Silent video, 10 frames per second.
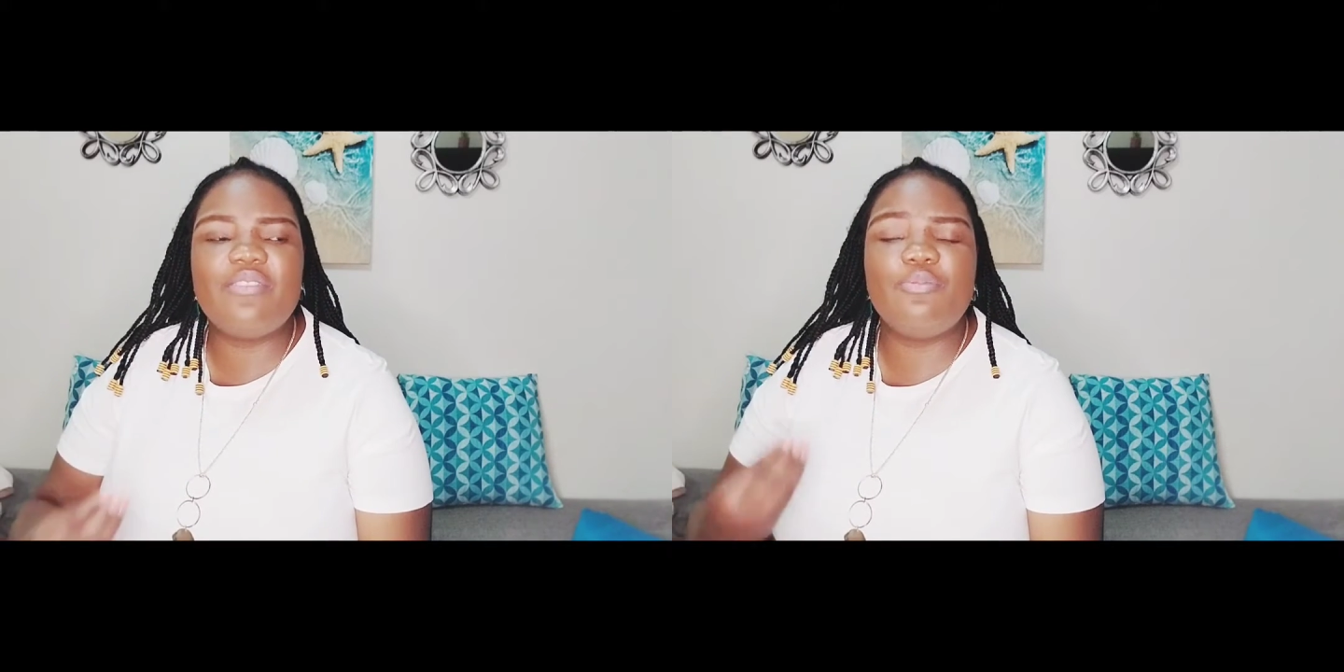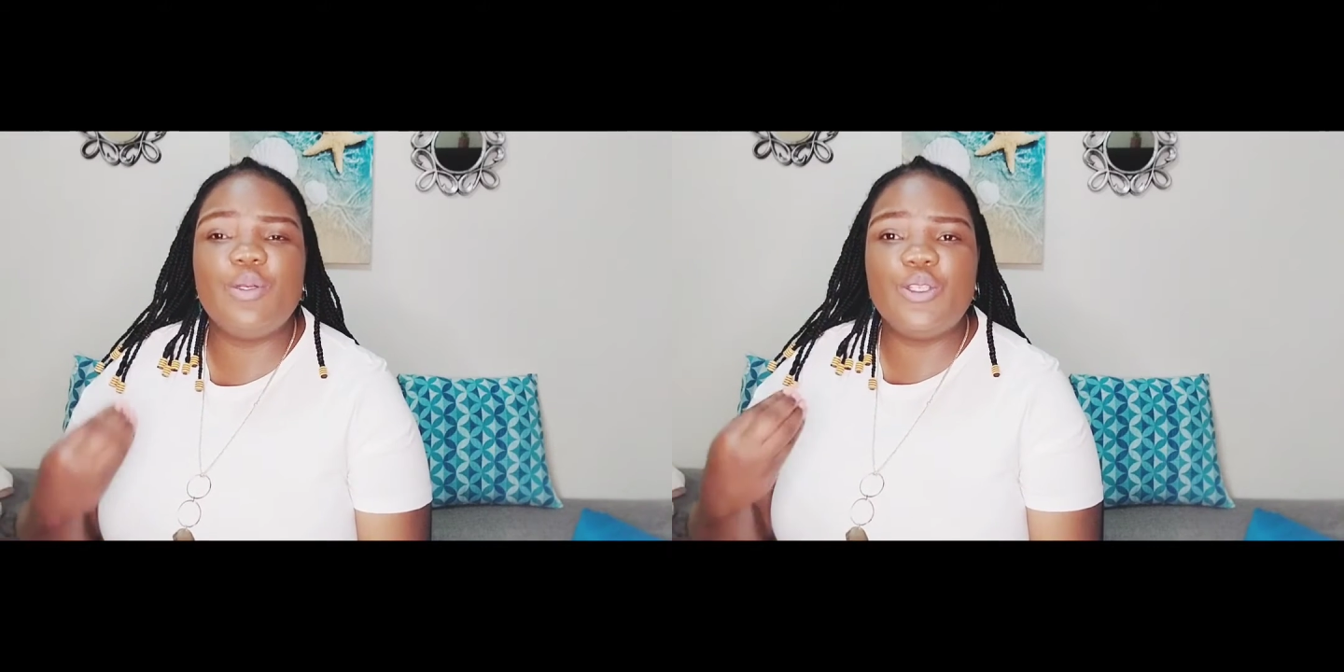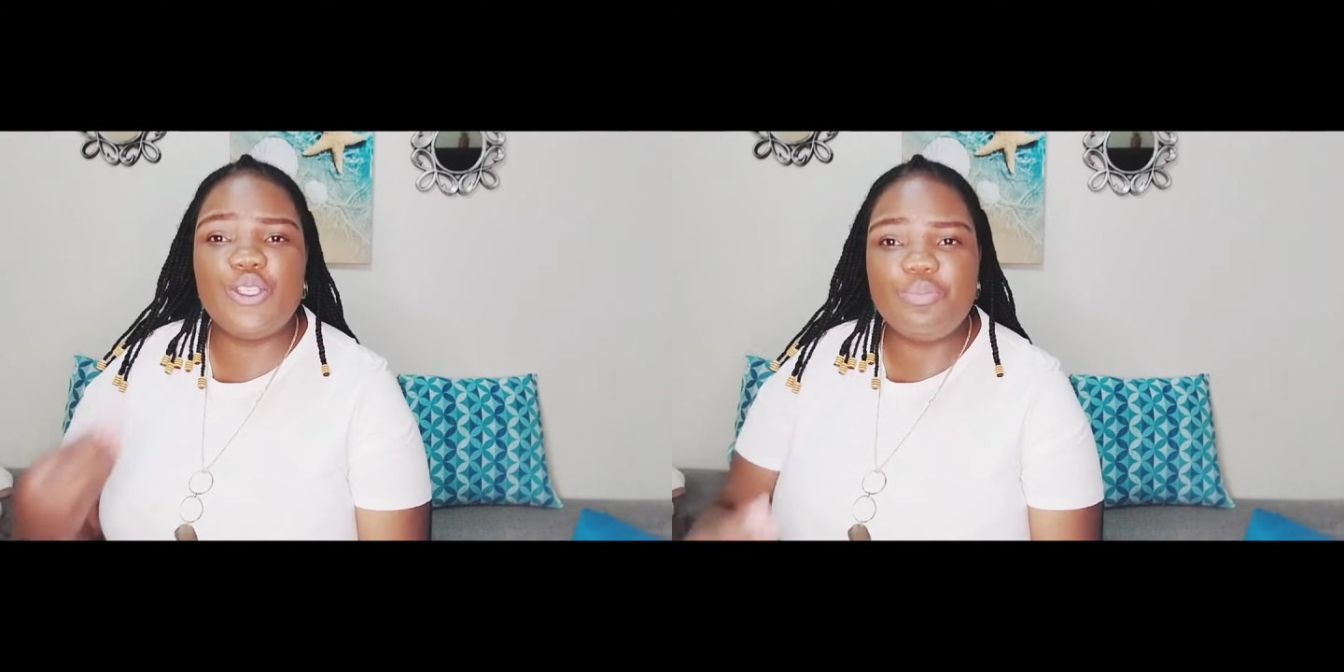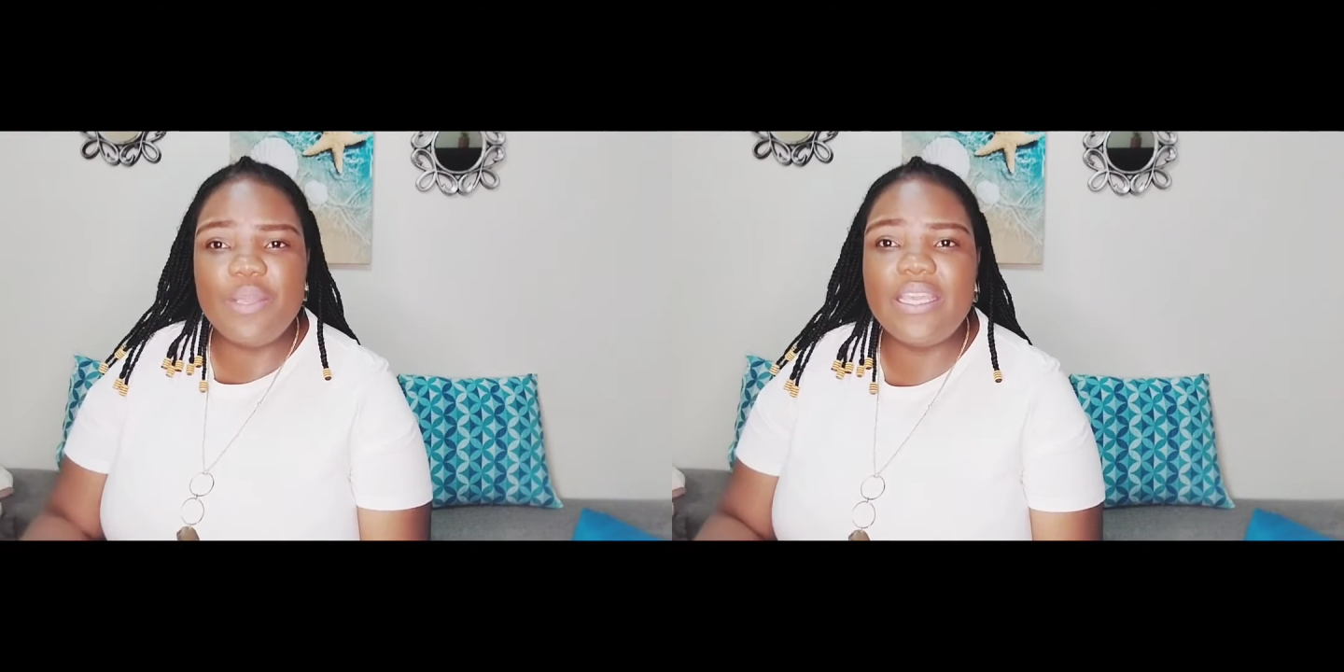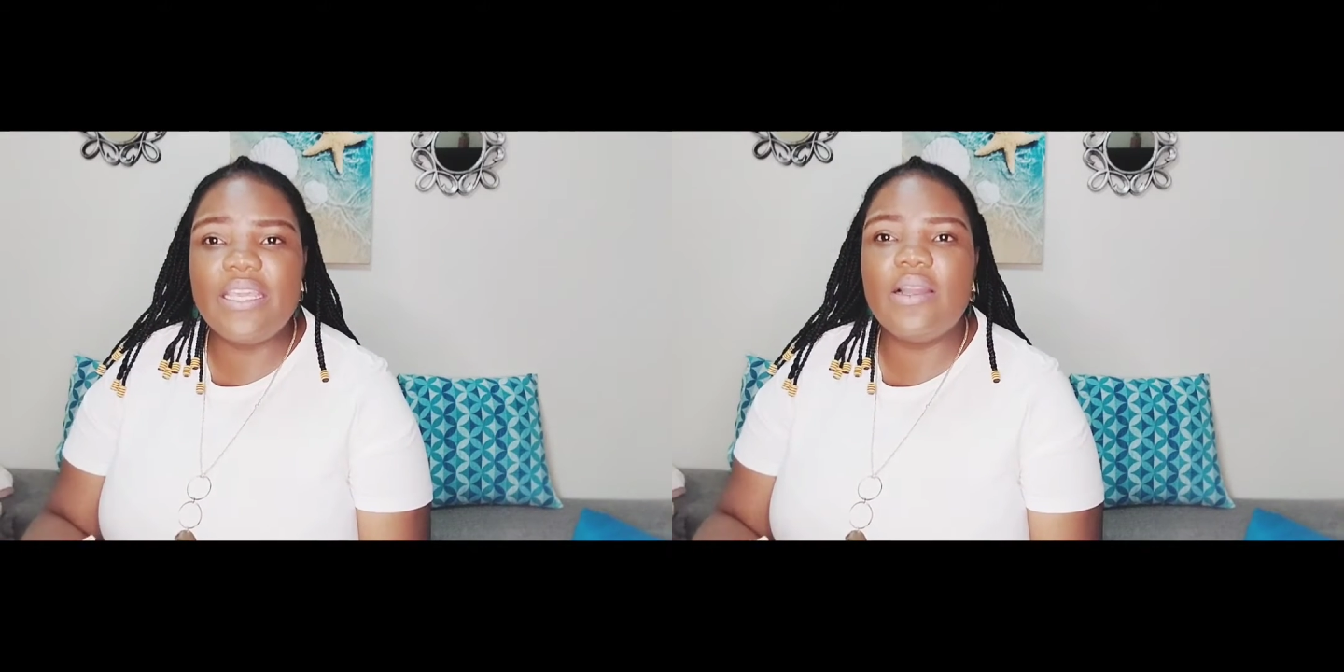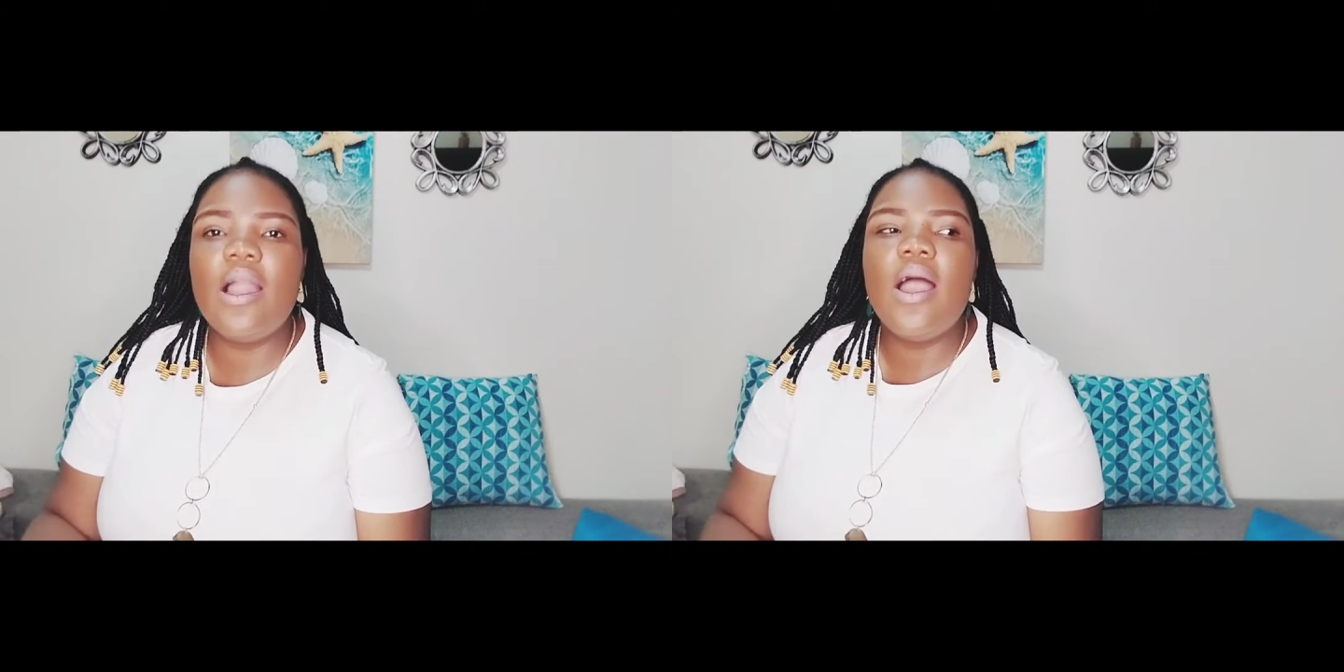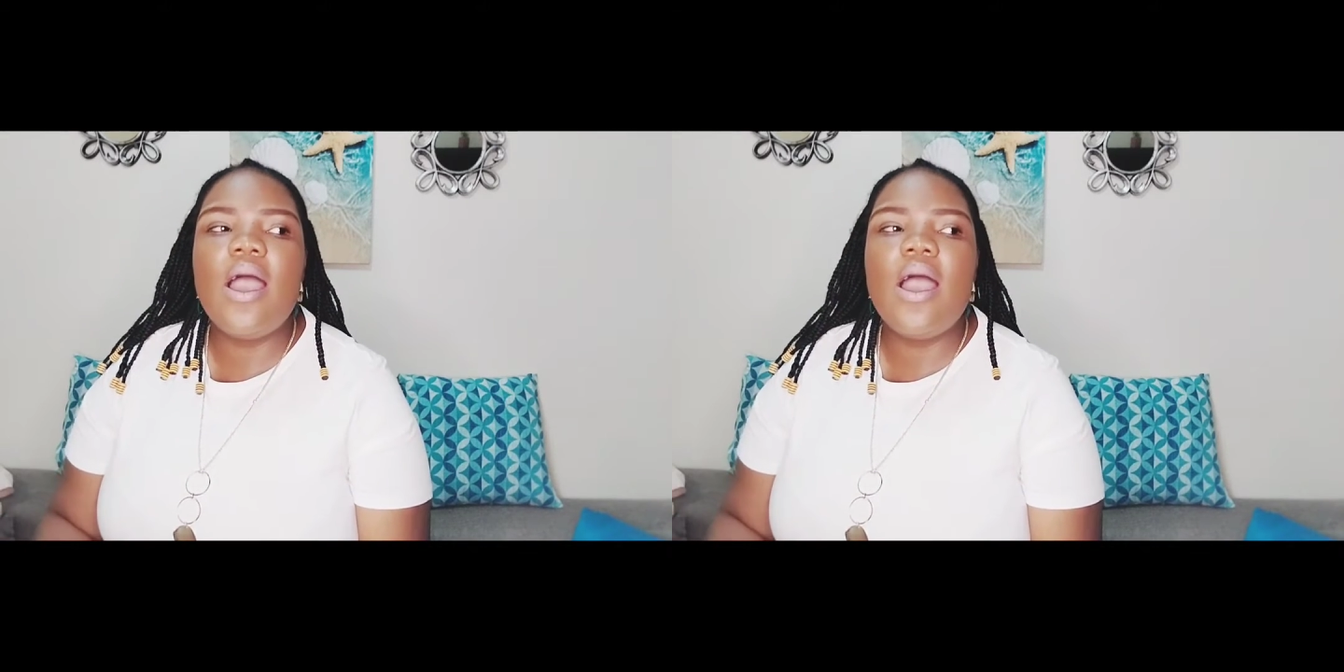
I've been speaking